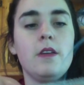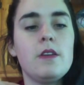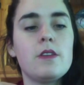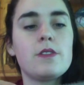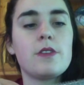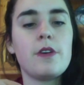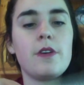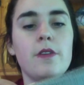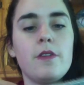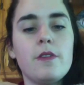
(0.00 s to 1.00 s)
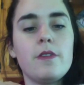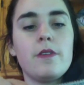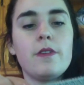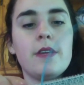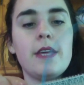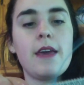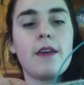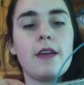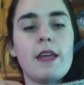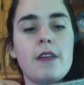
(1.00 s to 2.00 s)
So yeah,
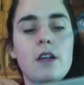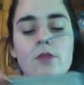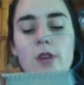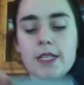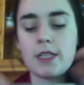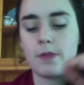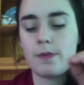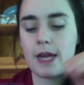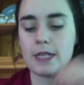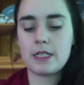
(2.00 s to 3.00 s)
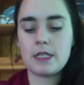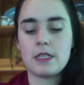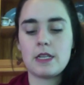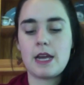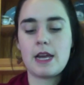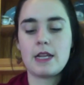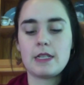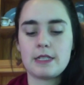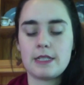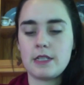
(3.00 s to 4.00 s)
and then I'll write up the pattern
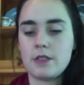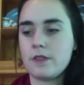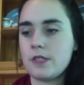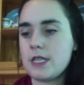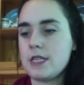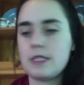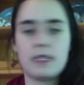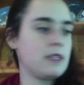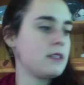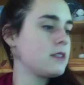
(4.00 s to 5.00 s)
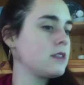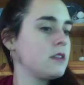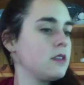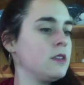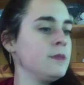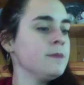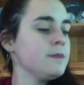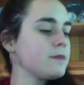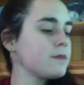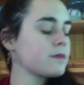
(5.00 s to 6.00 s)
and send it off to test knitters.
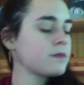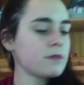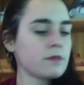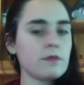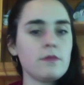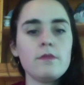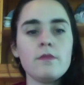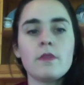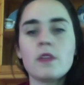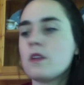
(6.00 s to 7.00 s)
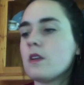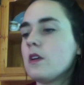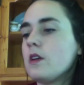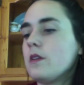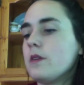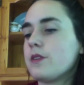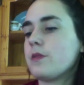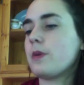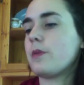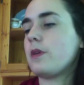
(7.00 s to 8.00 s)
I
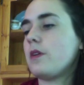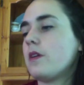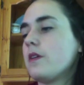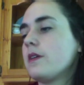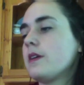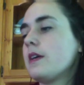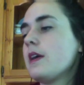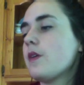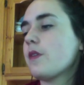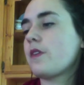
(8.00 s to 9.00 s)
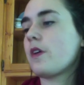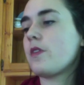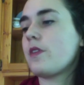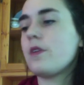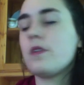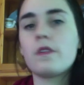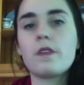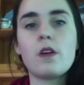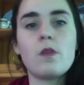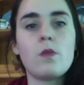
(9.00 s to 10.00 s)
should pop you. So those
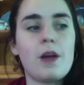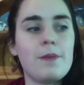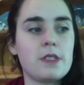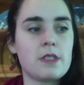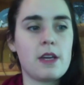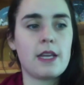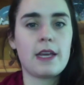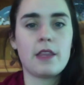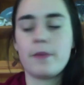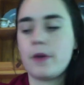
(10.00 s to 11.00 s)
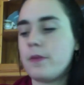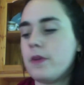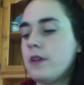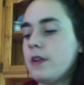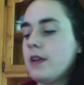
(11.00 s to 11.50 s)
are what I'm designing at the moment.